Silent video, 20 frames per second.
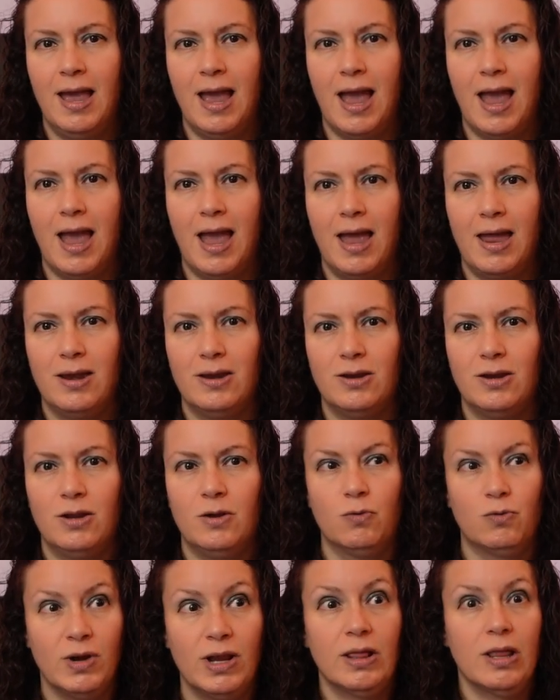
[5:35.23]
and
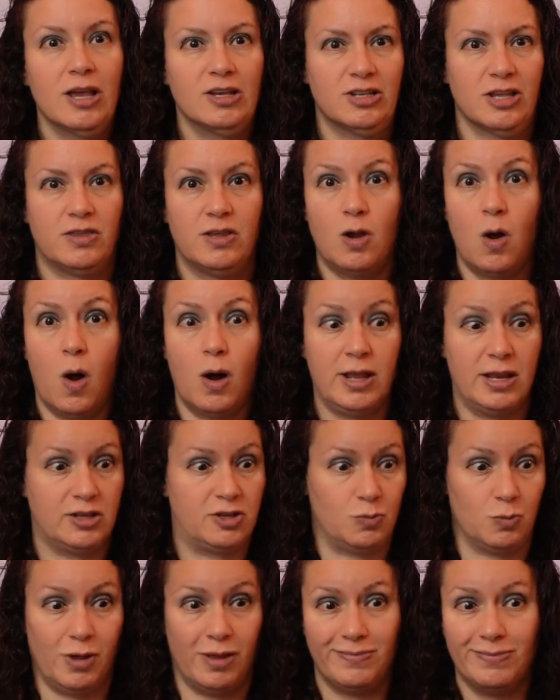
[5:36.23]
realize that the
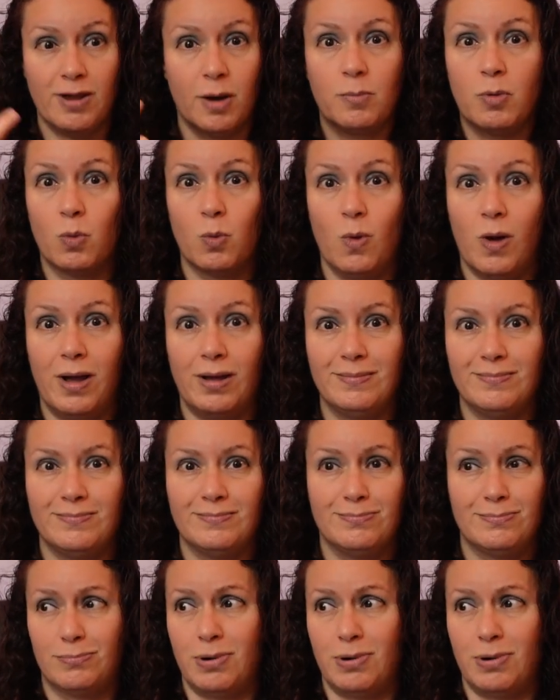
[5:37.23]
audience, well, number one,